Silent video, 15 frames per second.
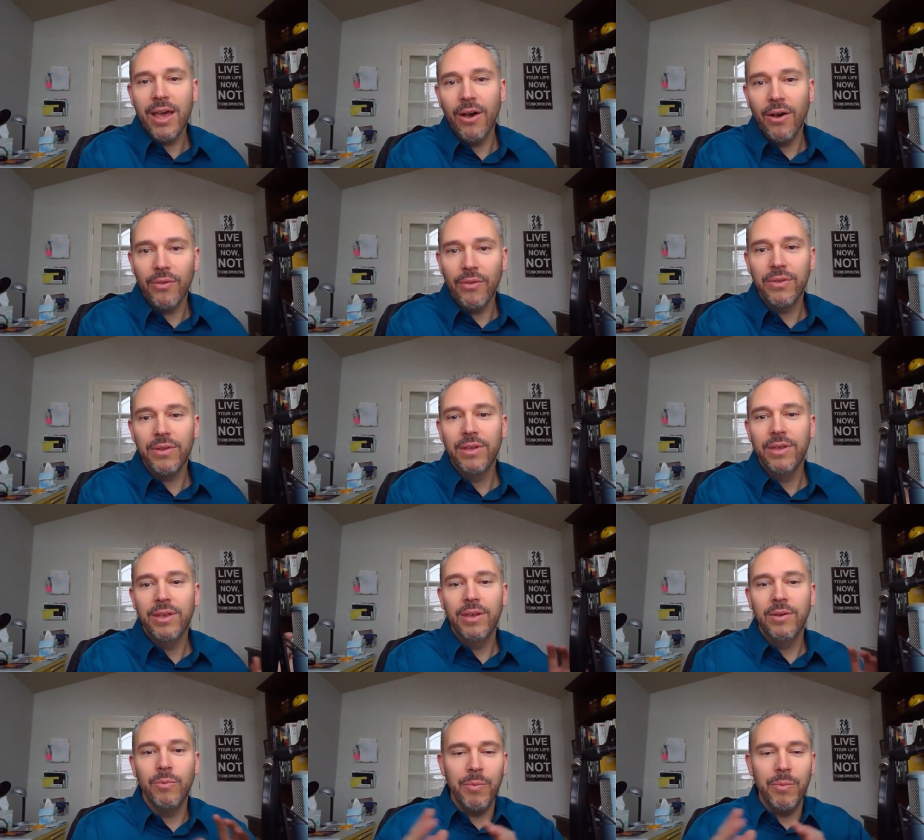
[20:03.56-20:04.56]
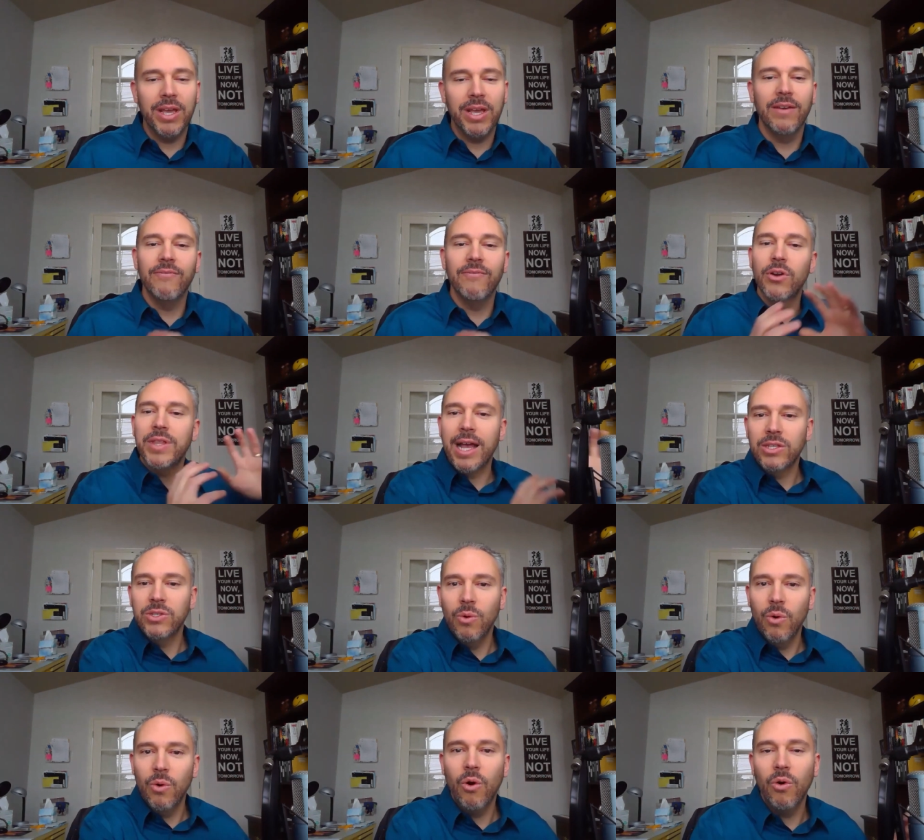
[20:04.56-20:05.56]
health when we convert that
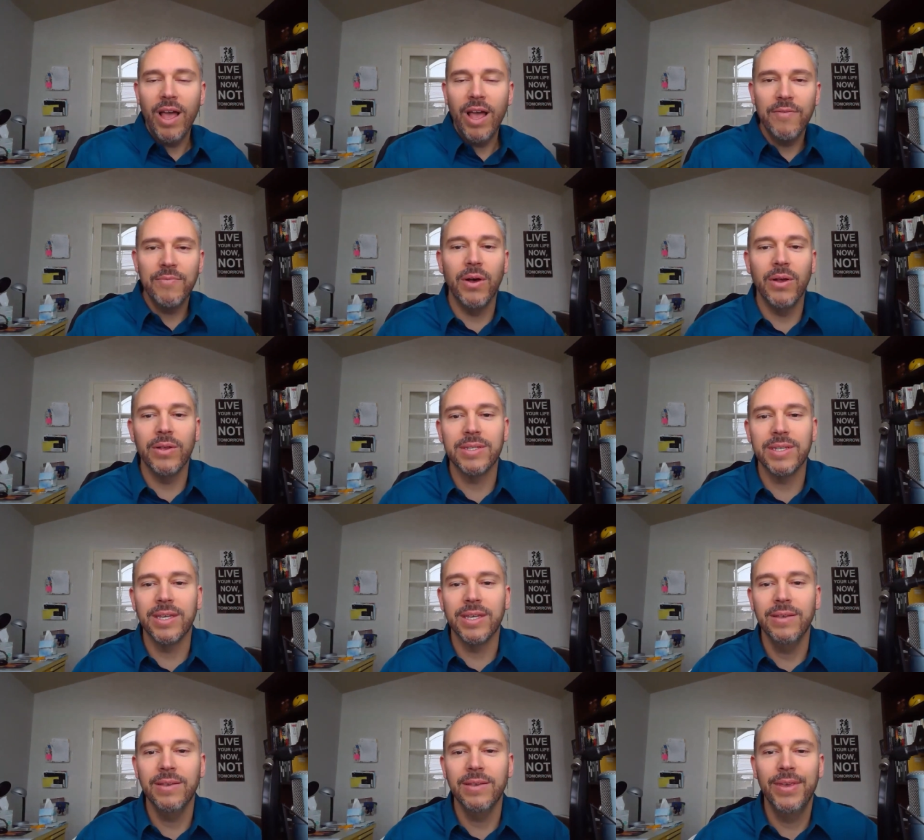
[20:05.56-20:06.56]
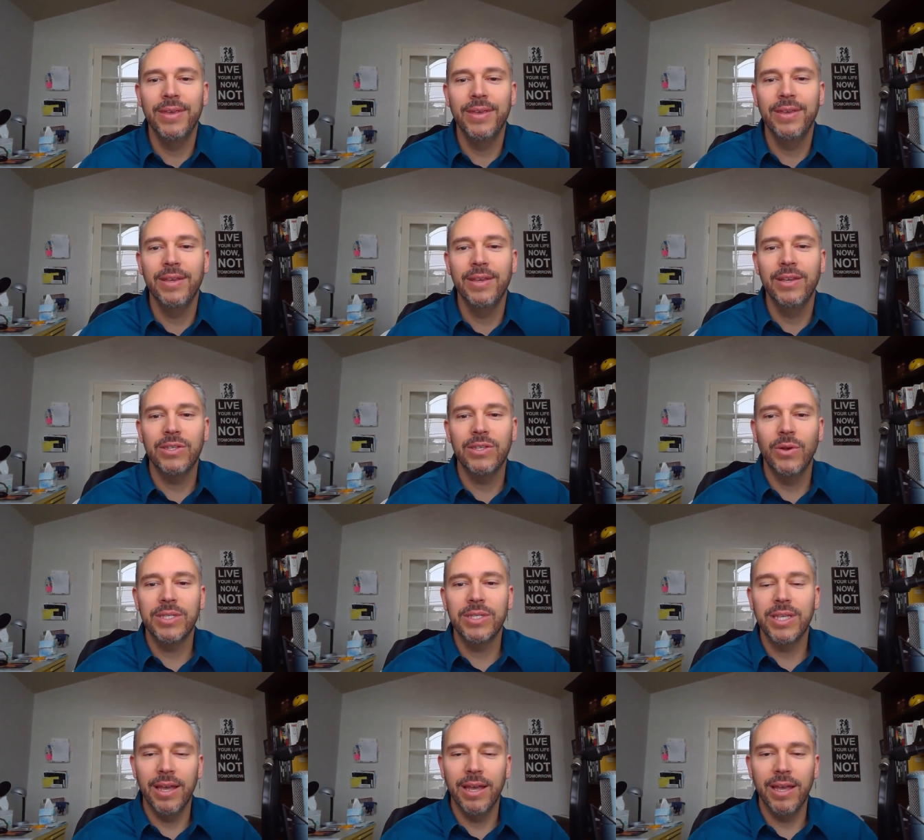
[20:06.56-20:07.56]
to a whole life policy. So it's
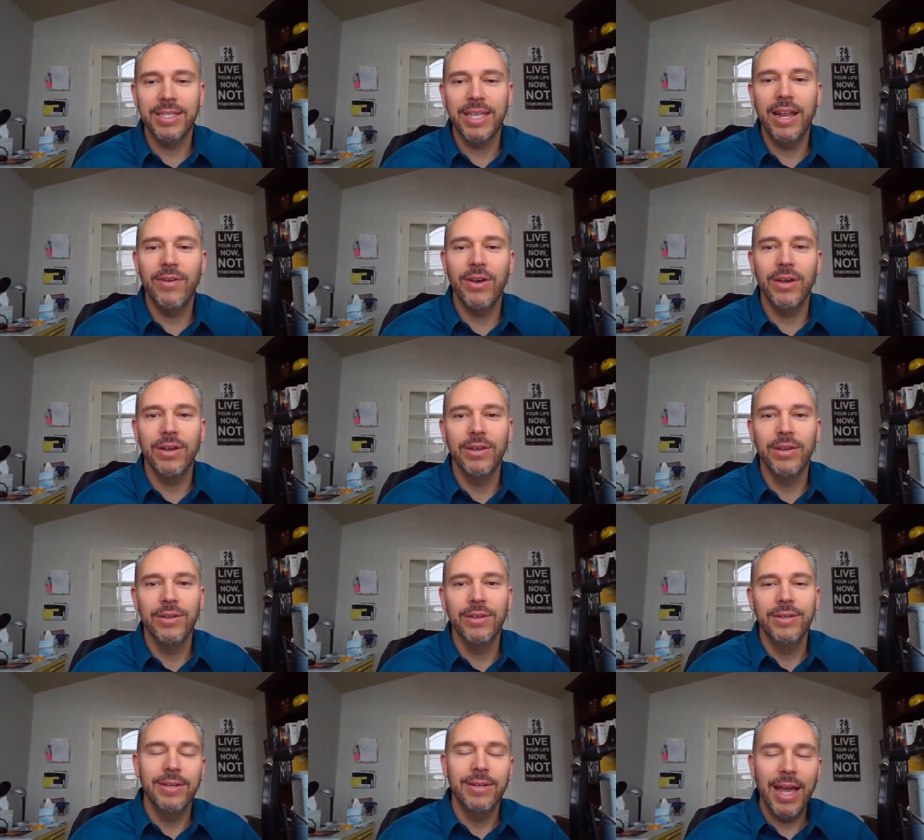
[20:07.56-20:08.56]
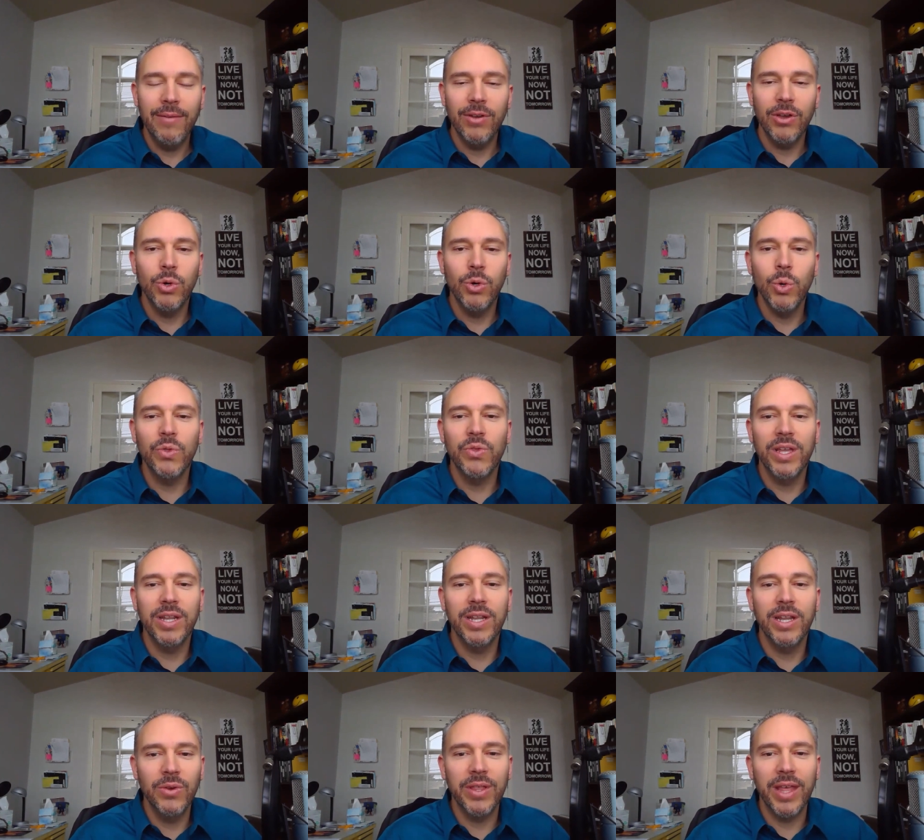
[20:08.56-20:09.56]
a it's kind of a kind of a cool thing
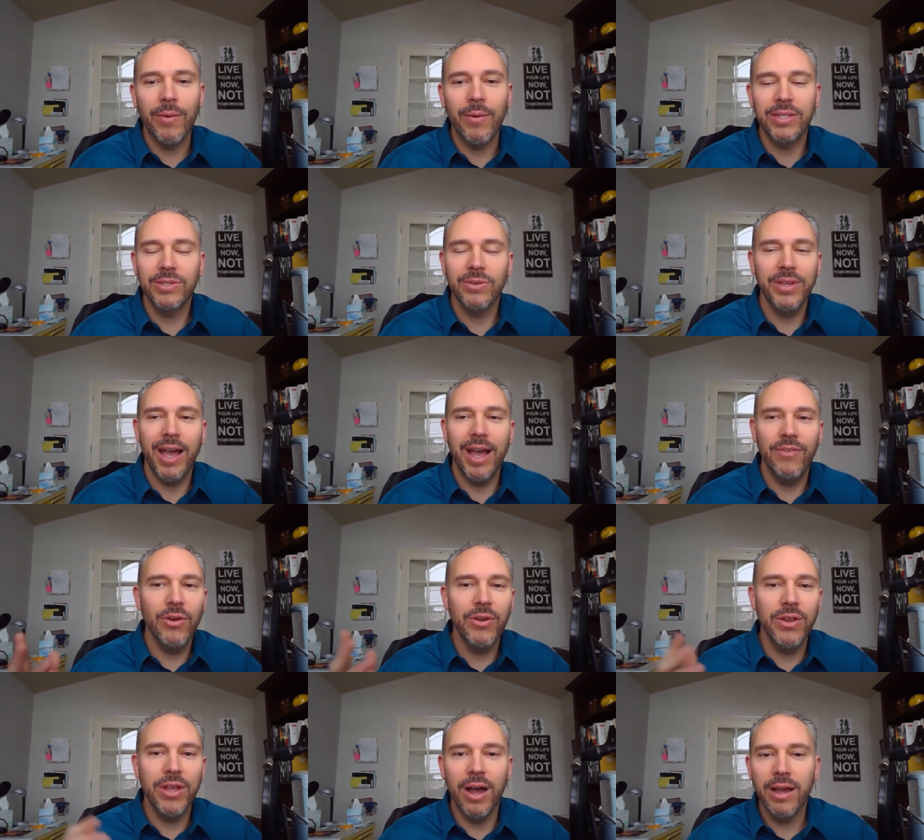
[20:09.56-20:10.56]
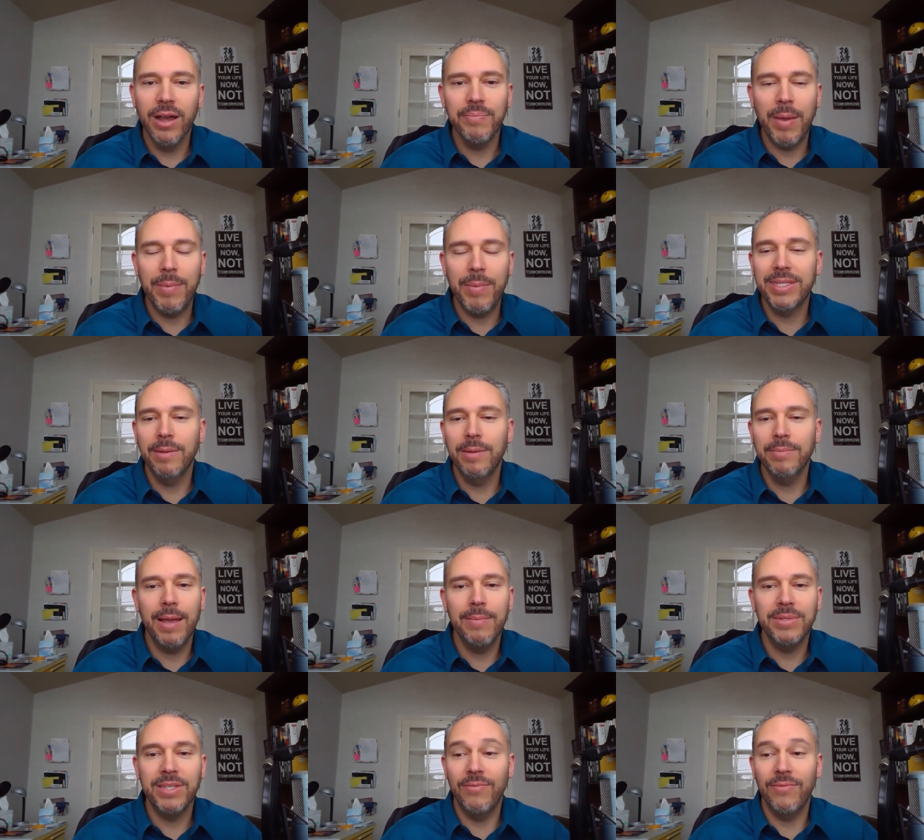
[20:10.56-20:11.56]
to do it that way. So yeah, if you're young, I mean
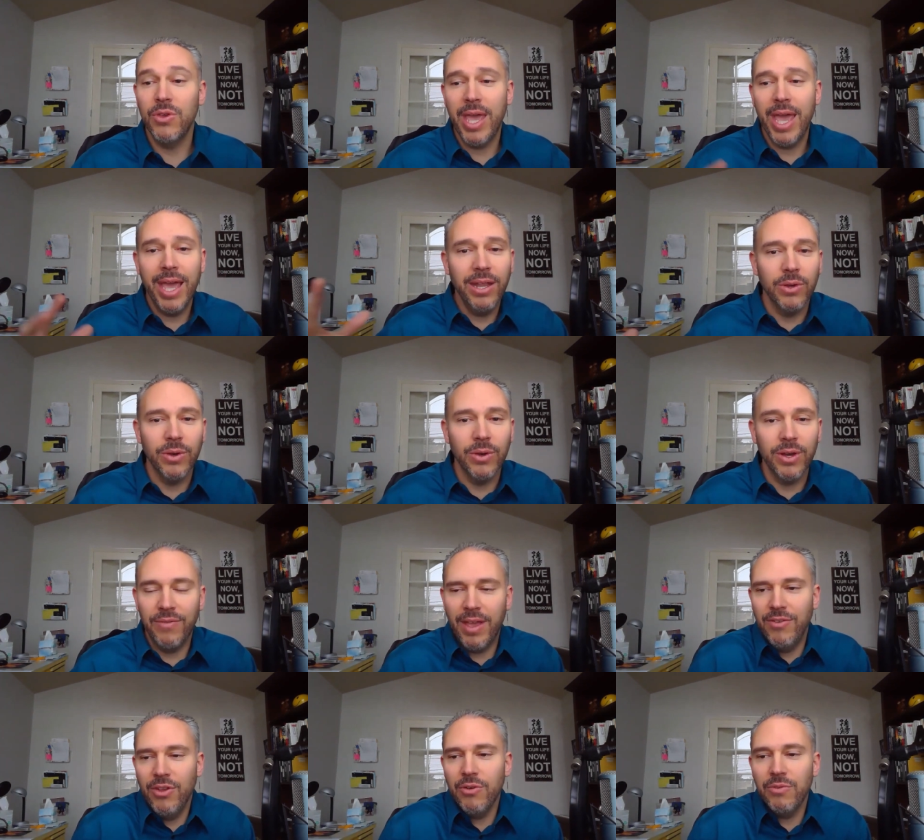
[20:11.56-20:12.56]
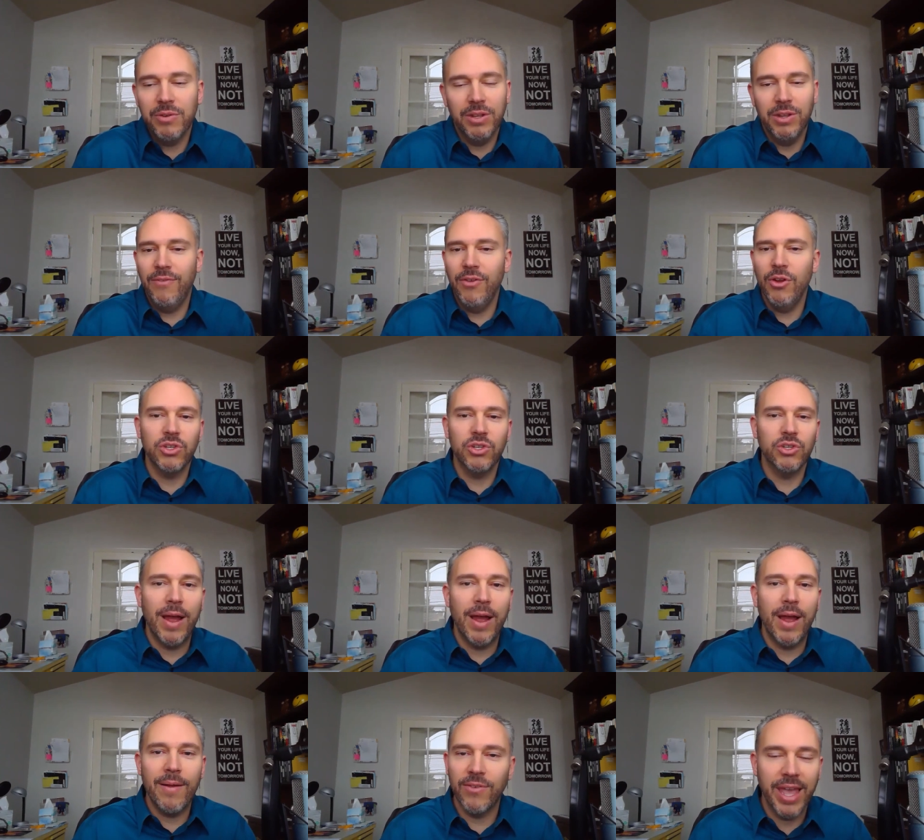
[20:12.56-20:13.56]
sometimes if you can do it, if, if you're if you're
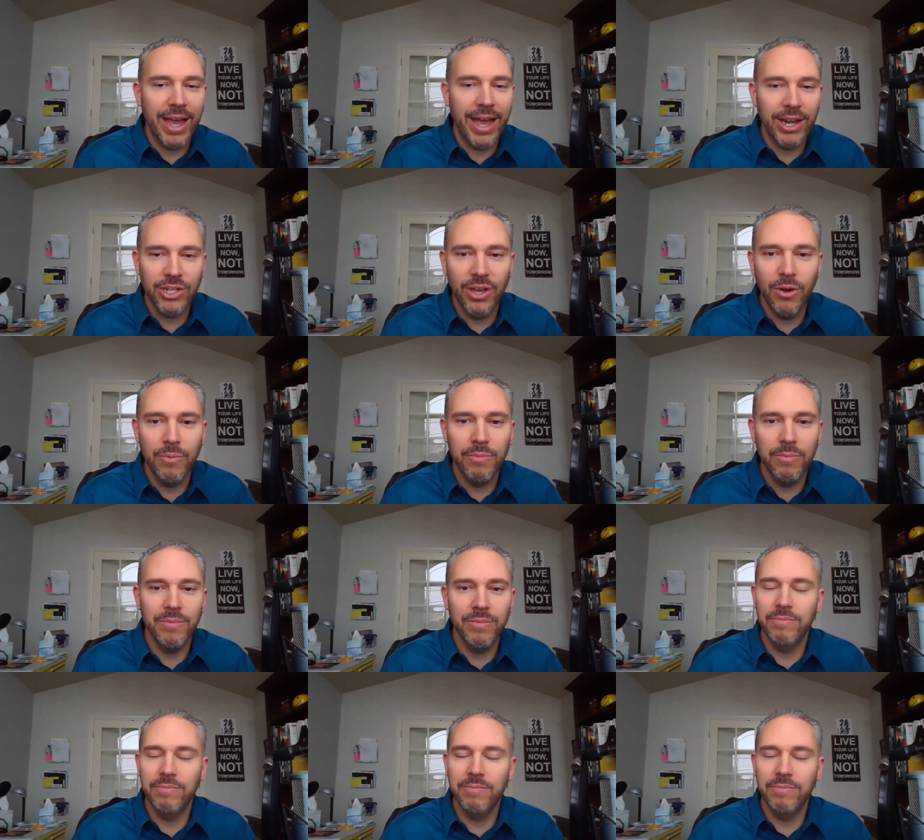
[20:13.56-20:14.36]
strapped for cash though,